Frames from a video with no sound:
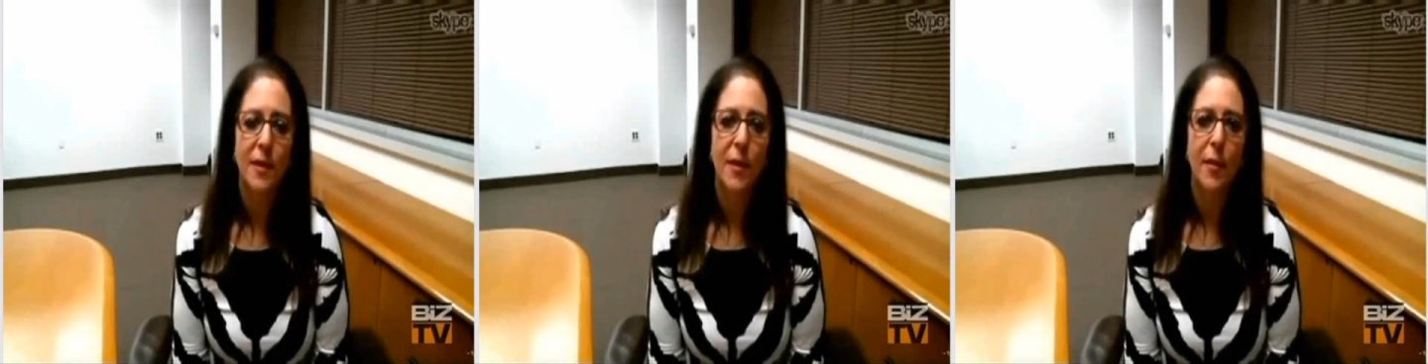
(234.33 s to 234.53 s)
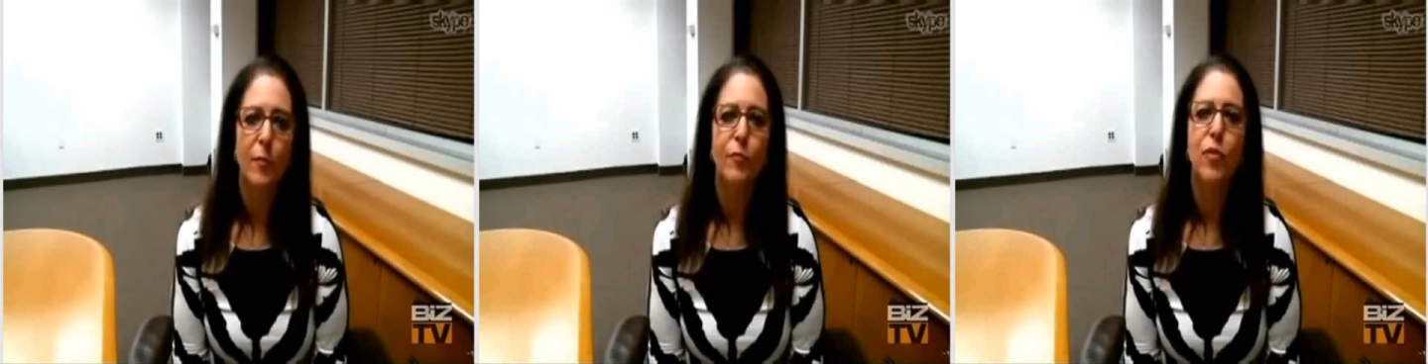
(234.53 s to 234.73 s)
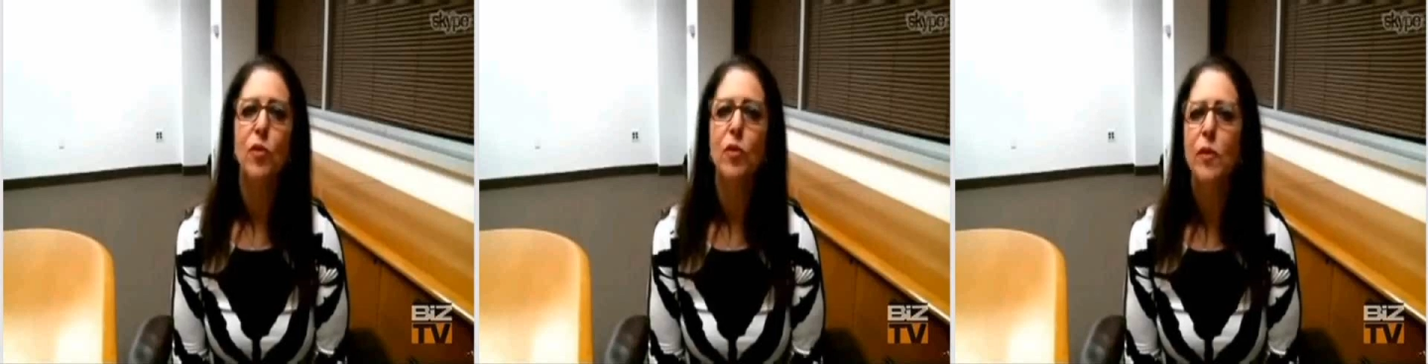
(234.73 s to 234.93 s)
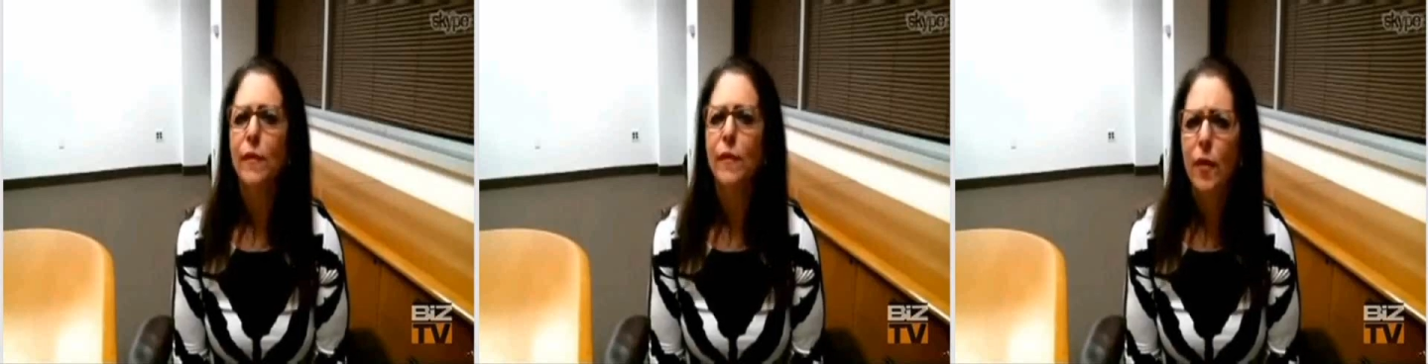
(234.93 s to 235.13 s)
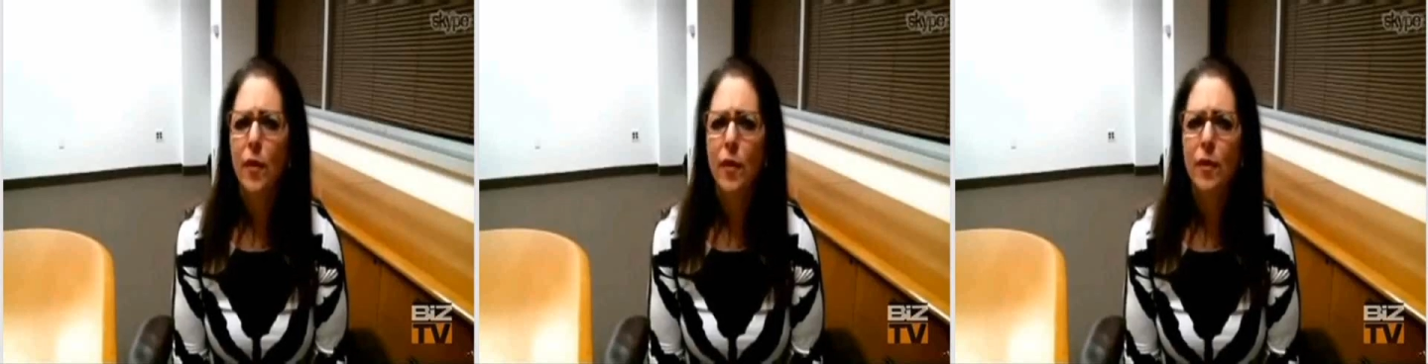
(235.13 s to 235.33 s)
They're
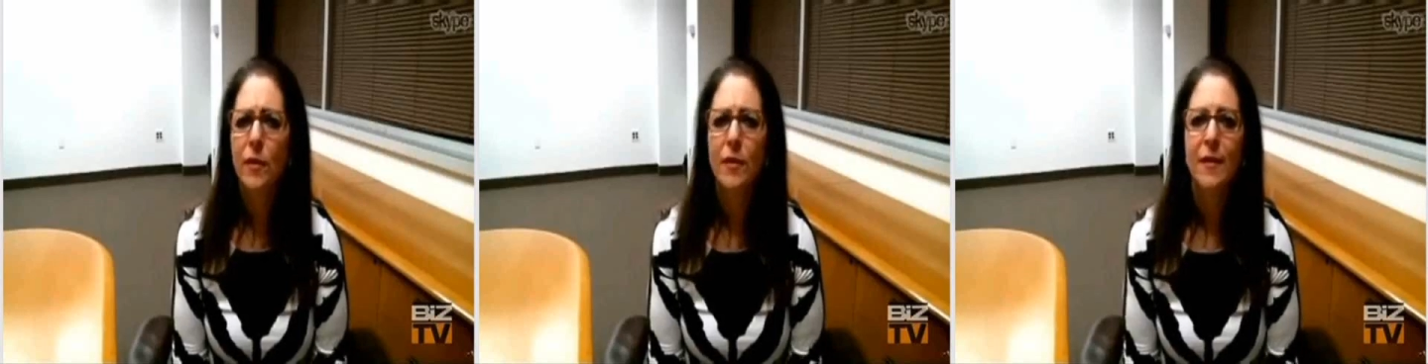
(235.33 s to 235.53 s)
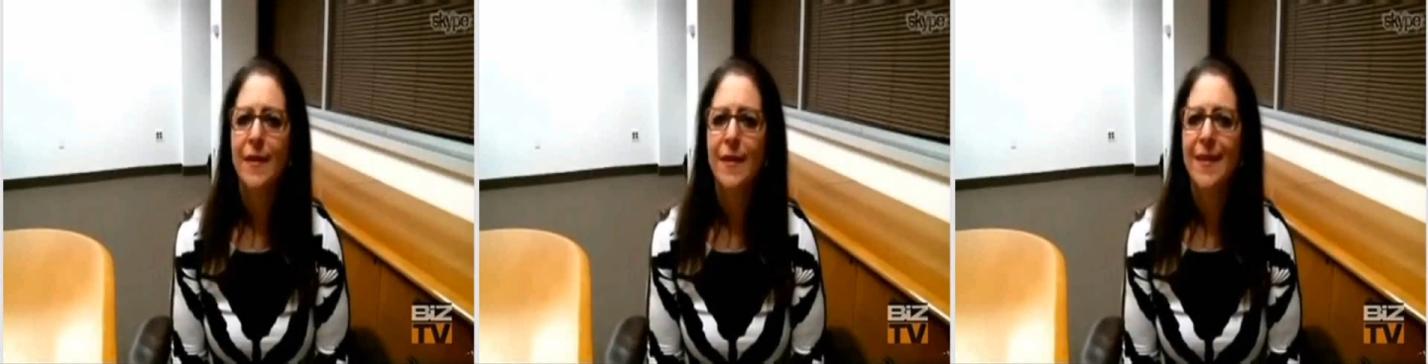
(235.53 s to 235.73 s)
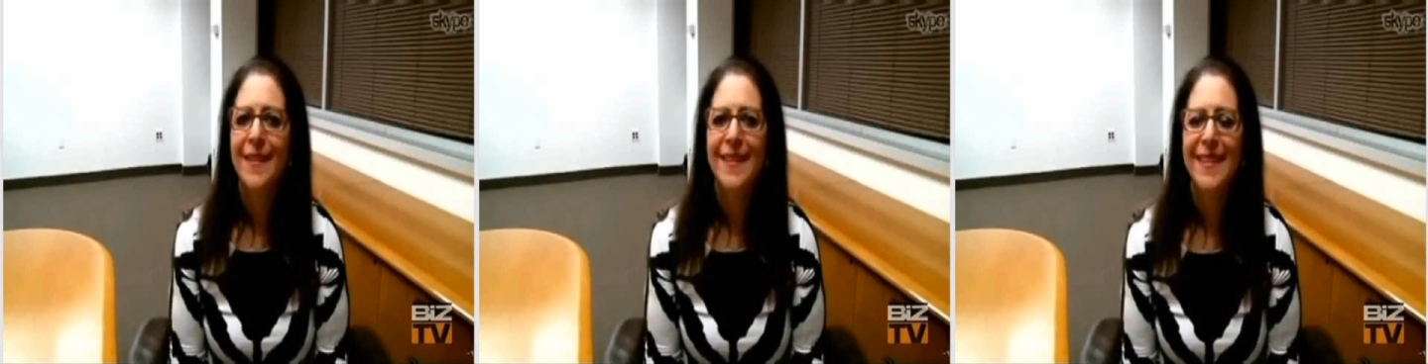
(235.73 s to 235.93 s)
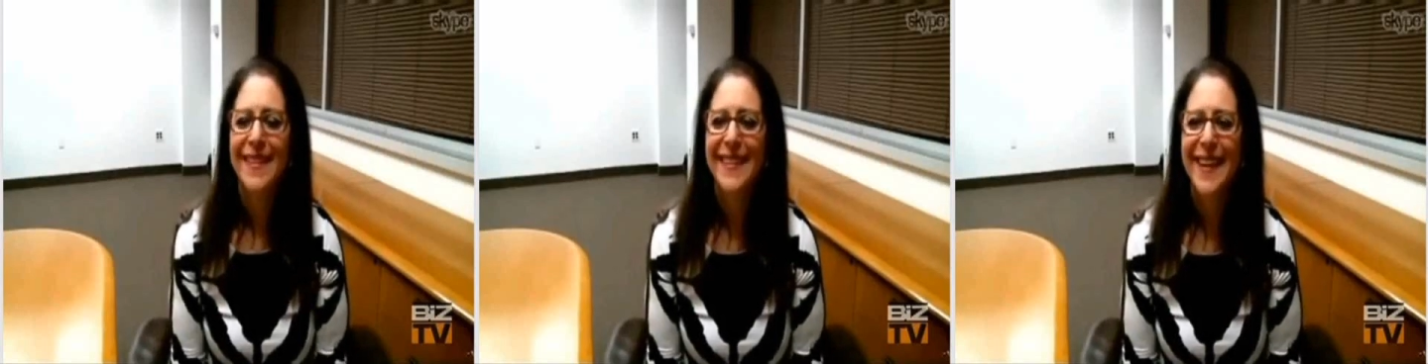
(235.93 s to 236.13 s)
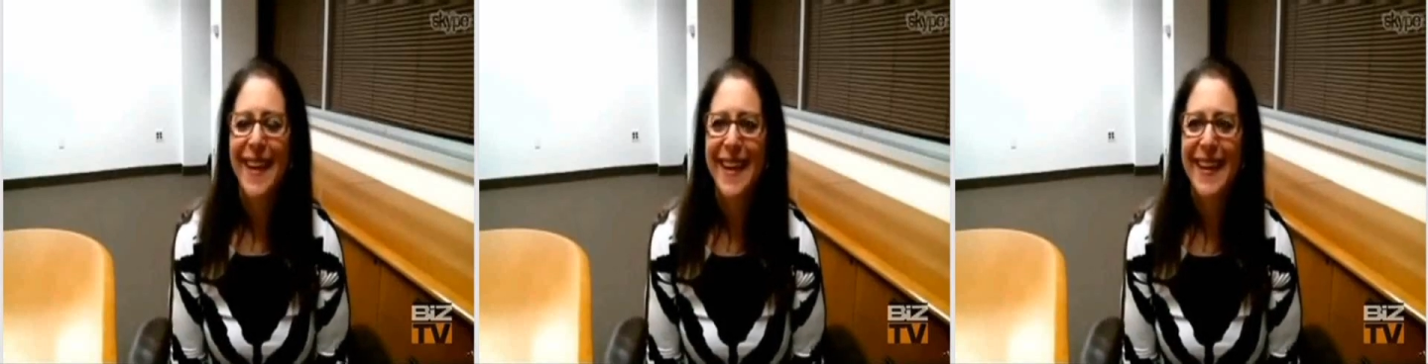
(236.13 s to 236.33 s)
beautiful.
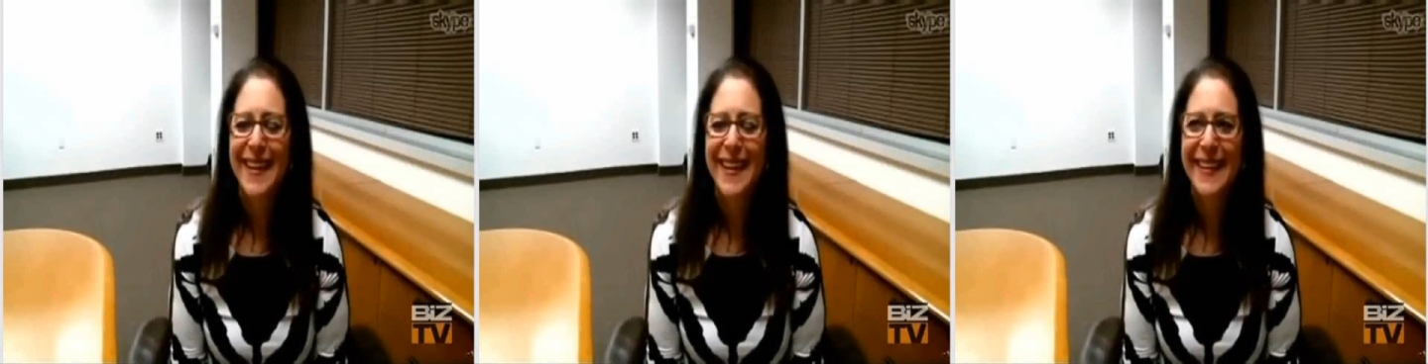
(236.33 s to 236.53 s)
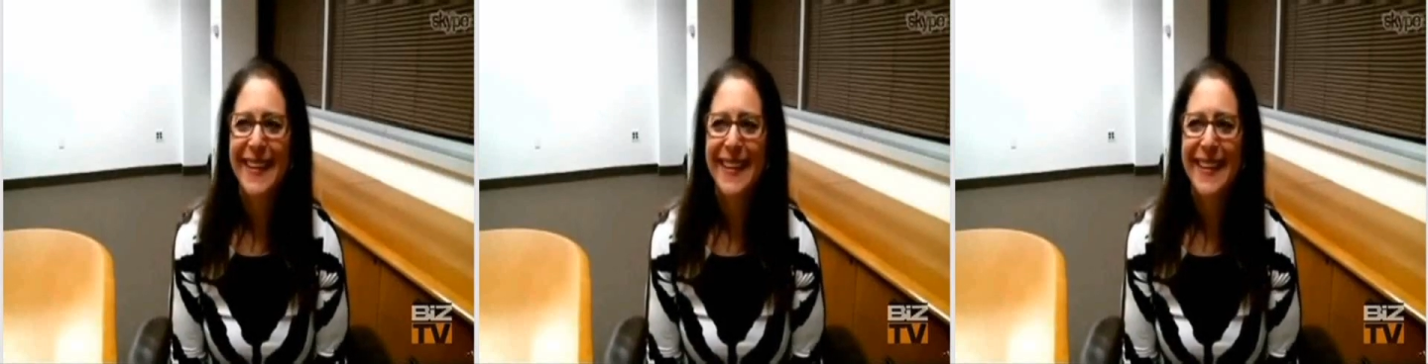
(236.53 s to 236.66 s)
Go ahead.